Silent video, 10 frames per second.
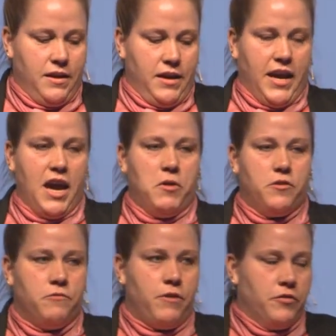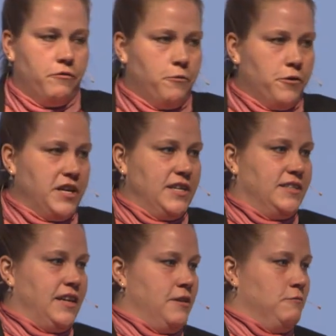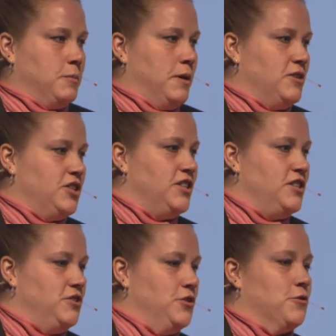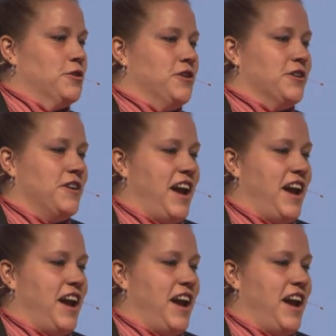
It came out around the 40s, and it was published in the New Yorker,